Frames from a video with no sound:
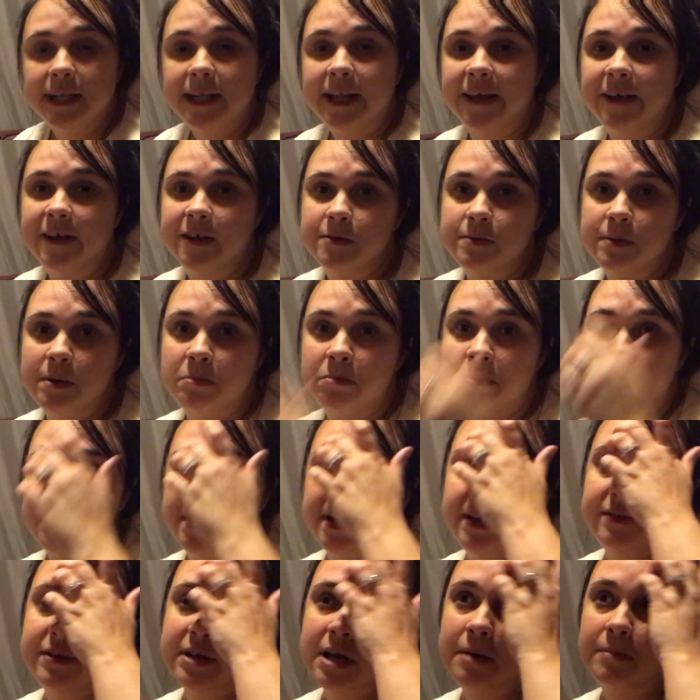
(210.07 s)
That gives me
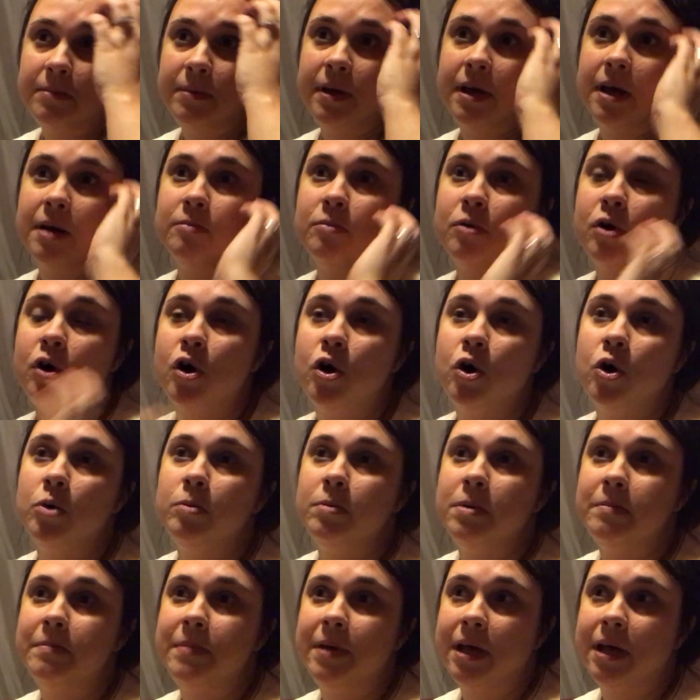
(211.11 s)
plenty of time to come home and